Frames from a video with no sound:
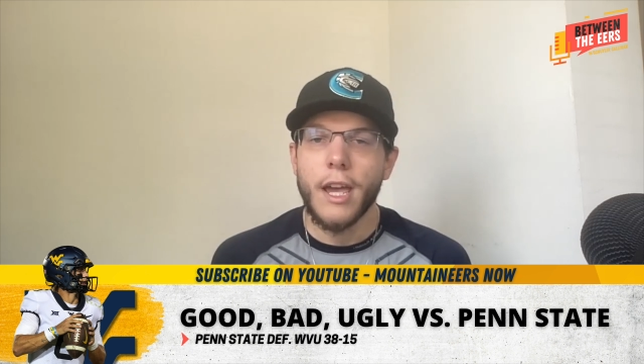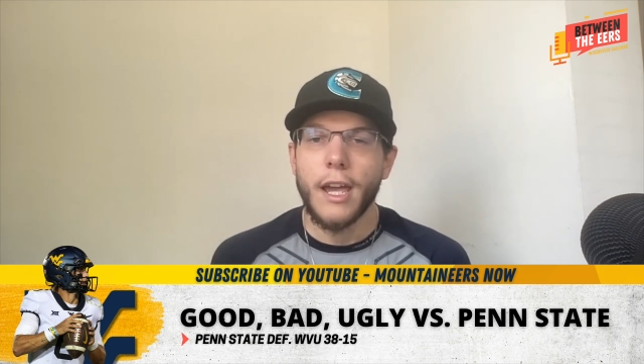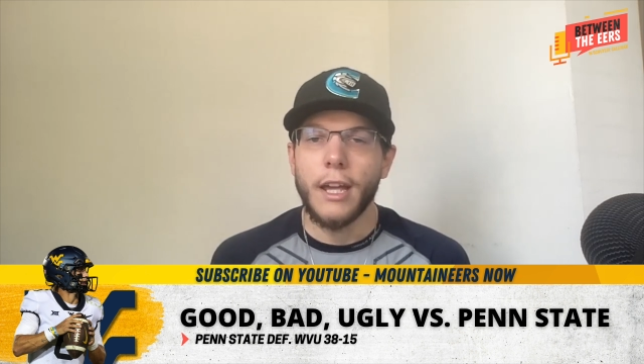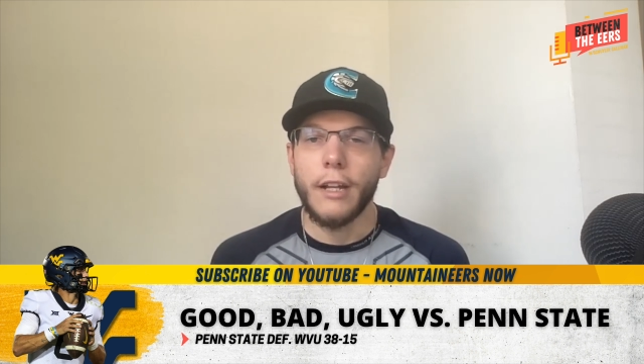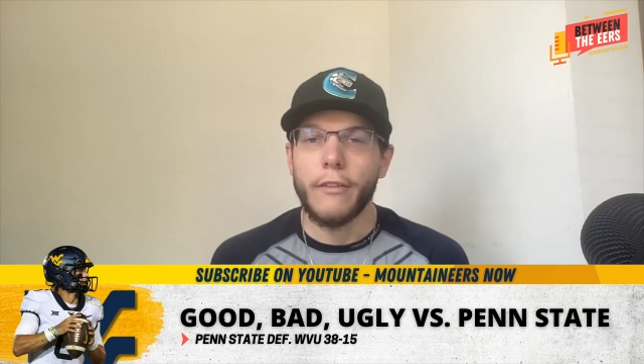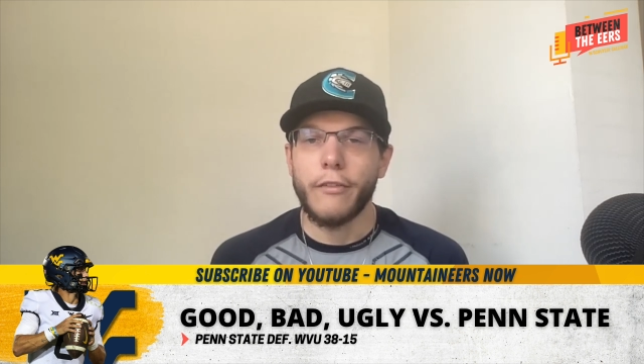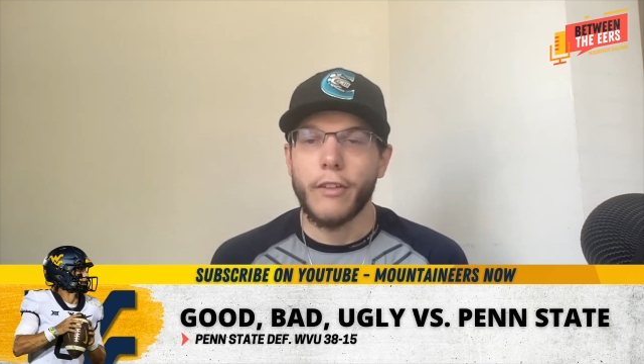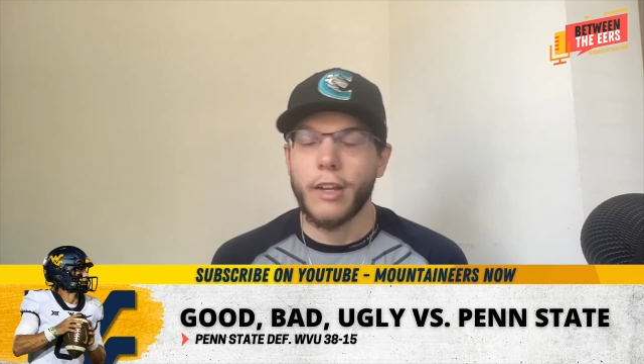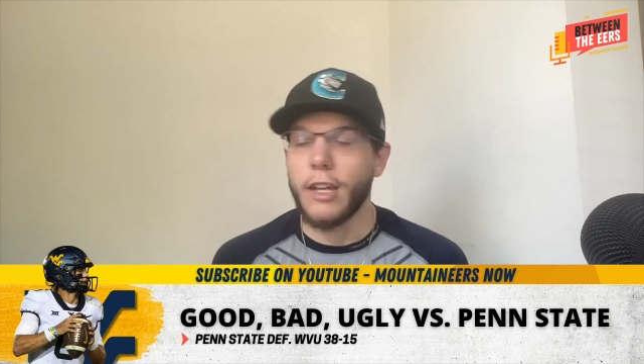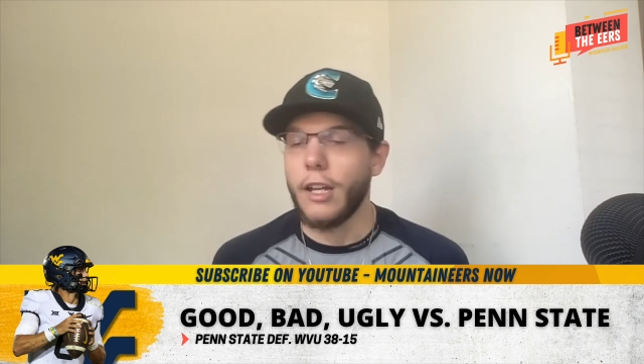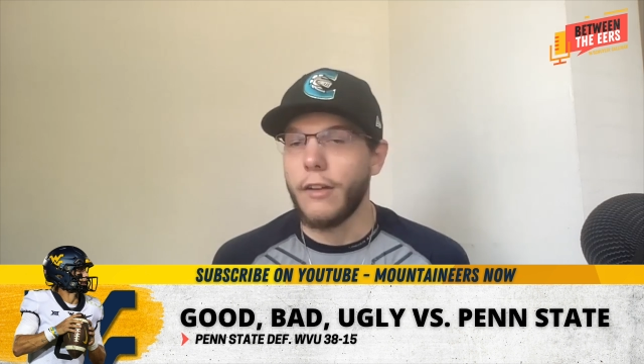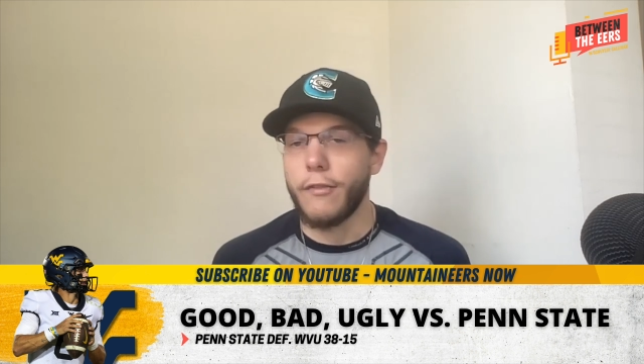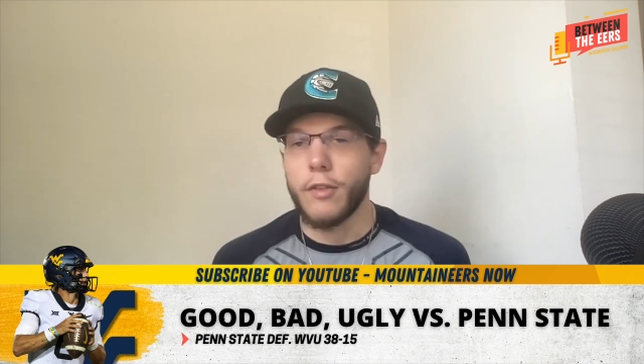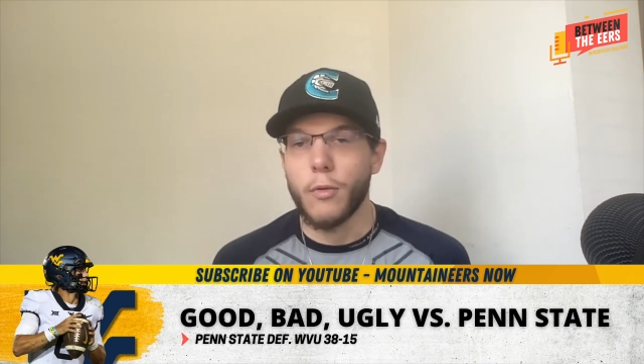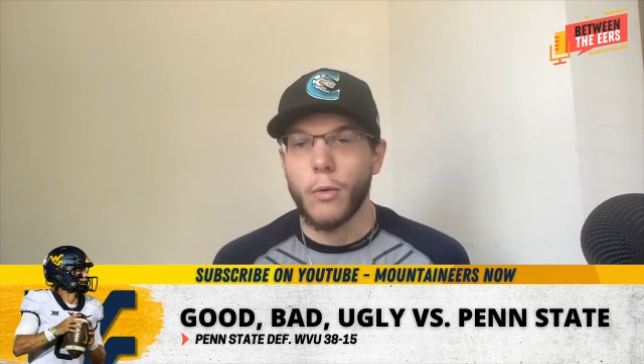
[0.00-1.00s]
And
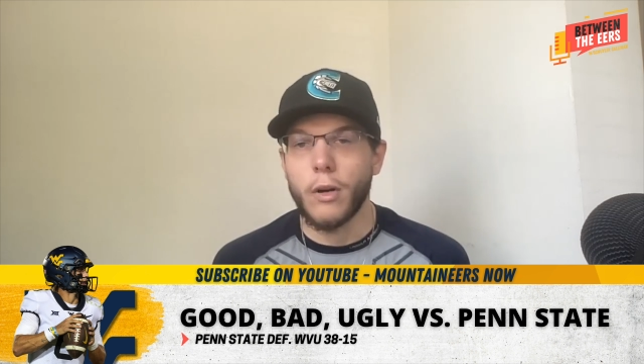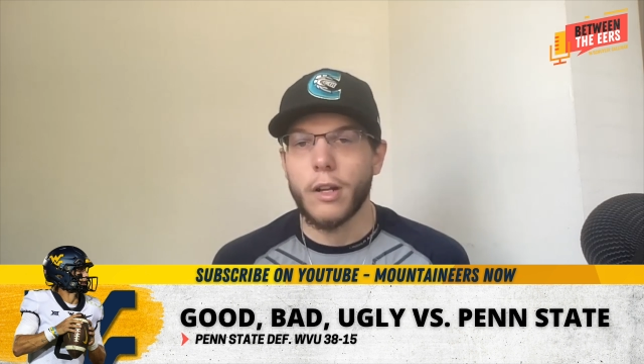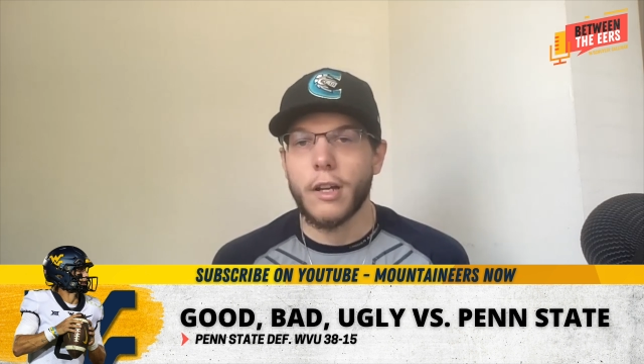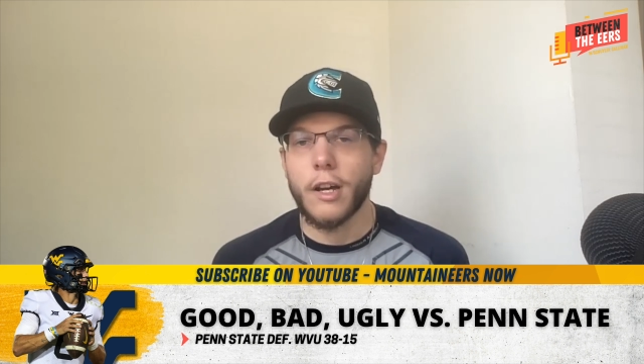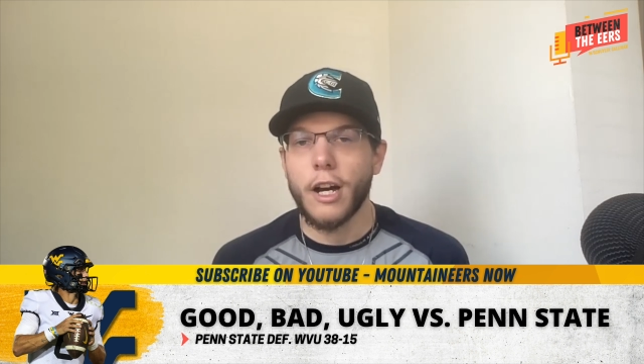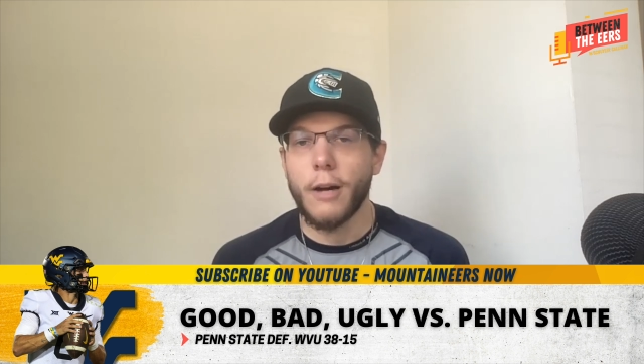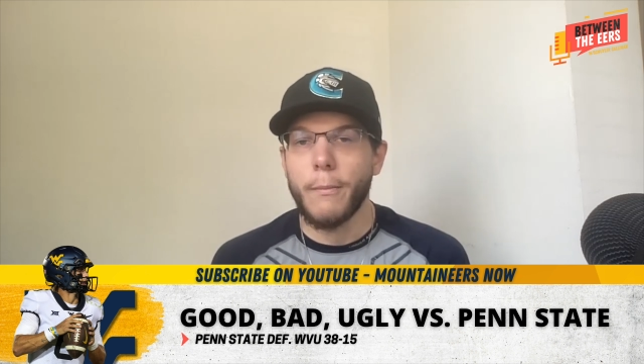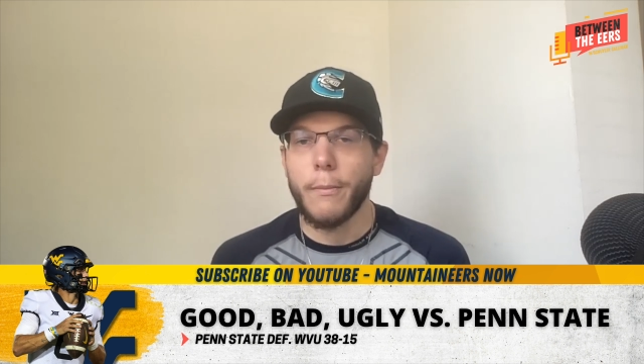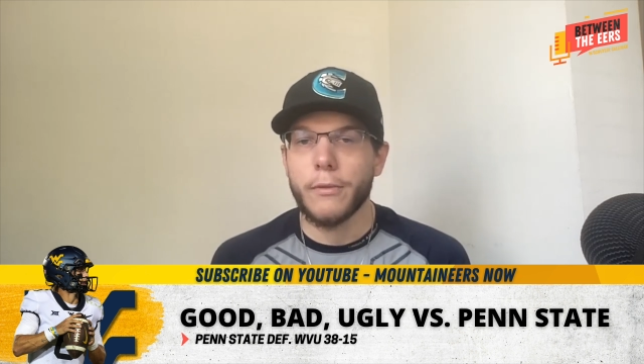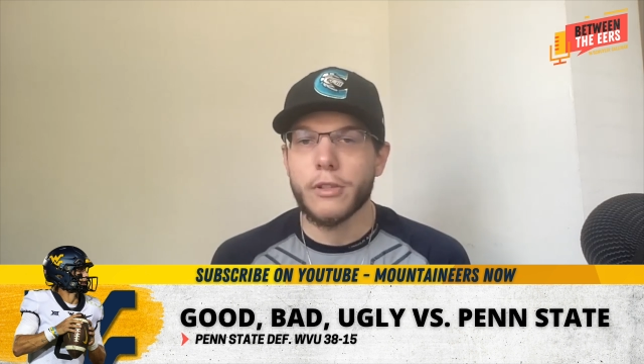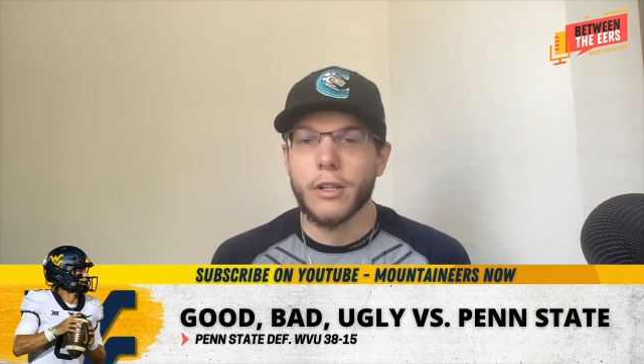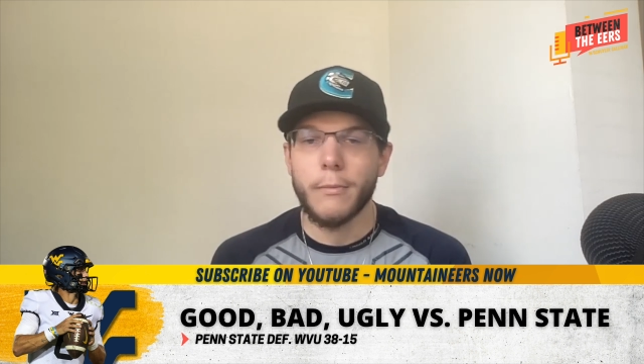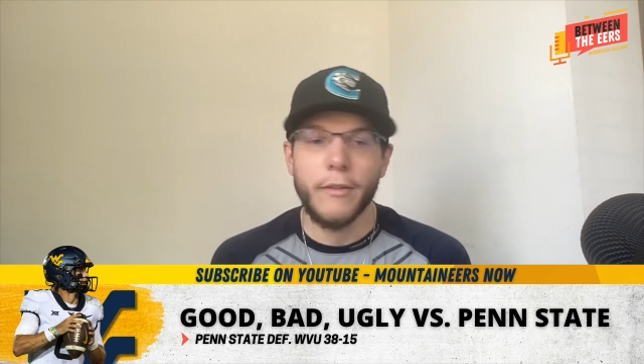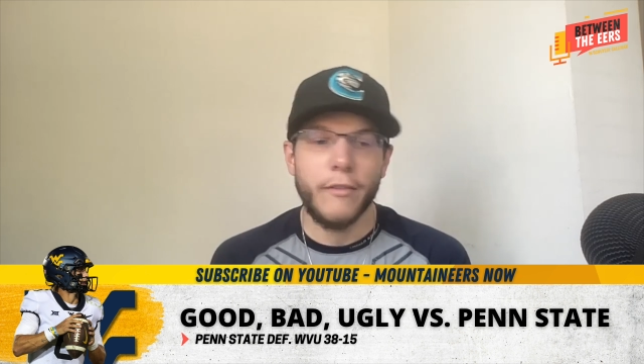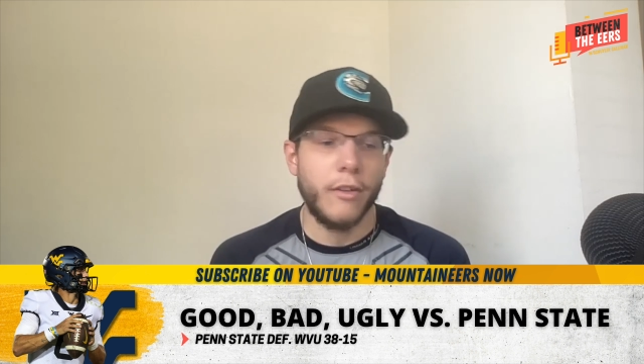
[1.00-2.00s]
if you want to cop
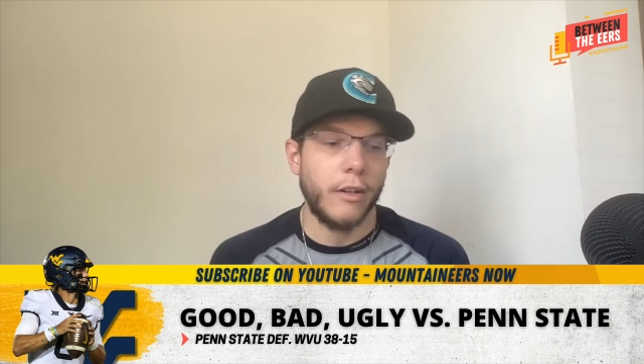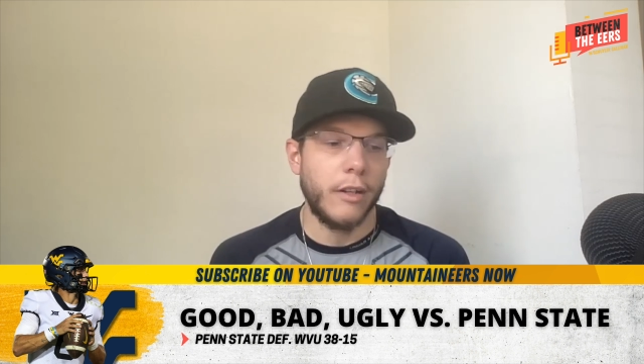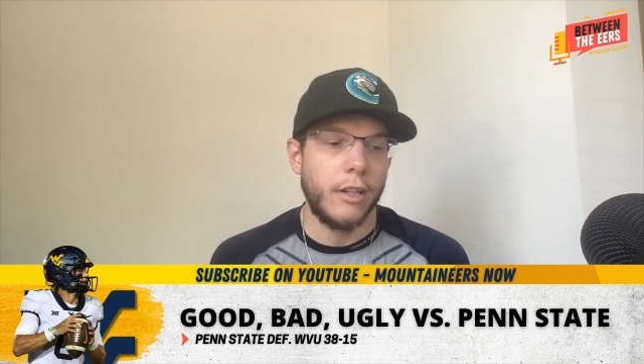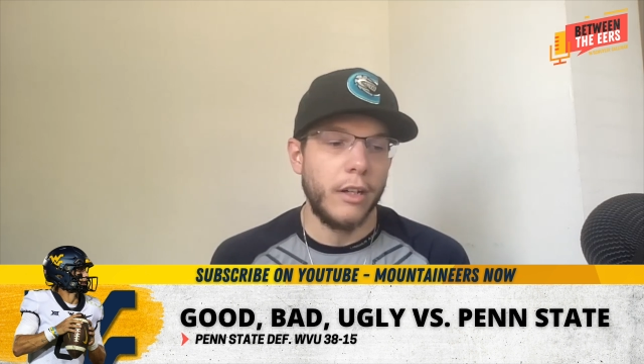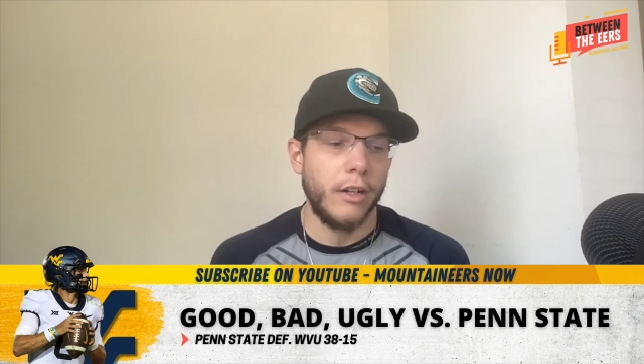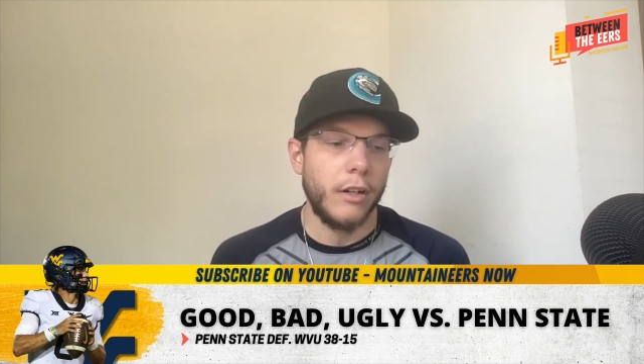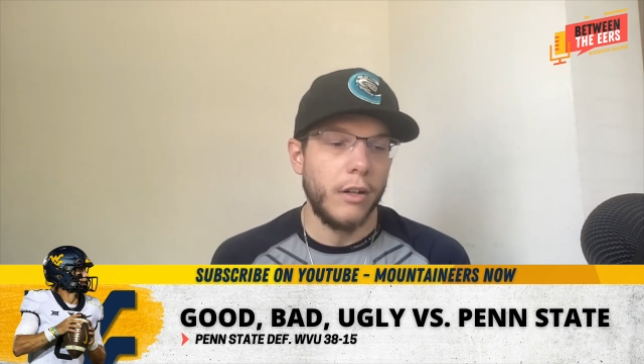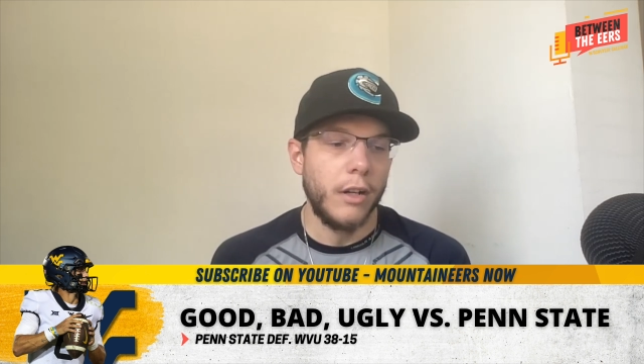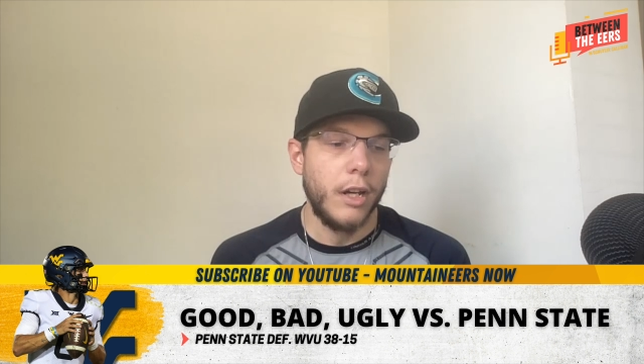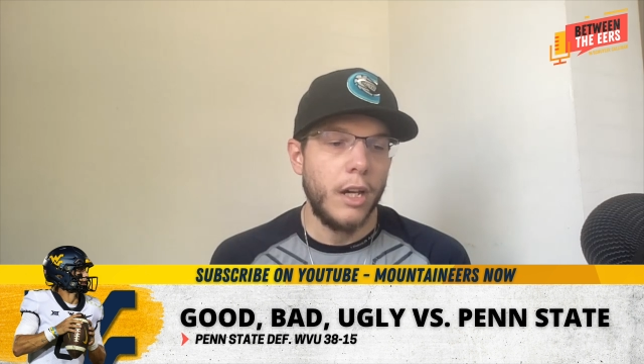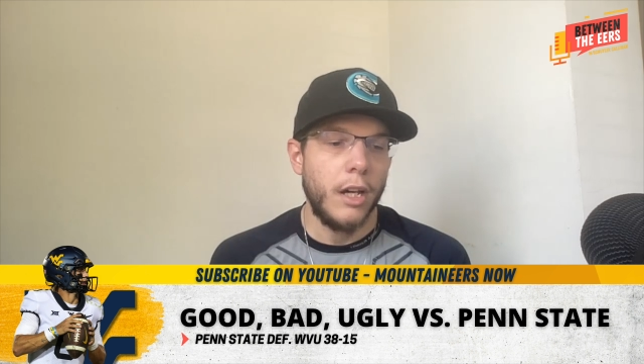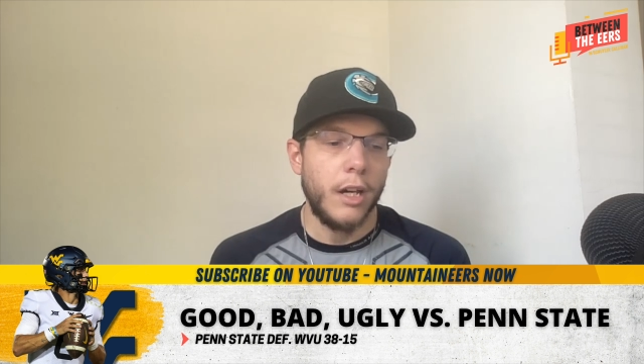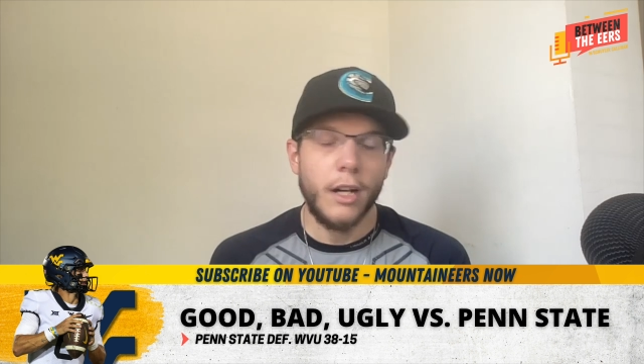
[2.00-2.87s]
some of our gear,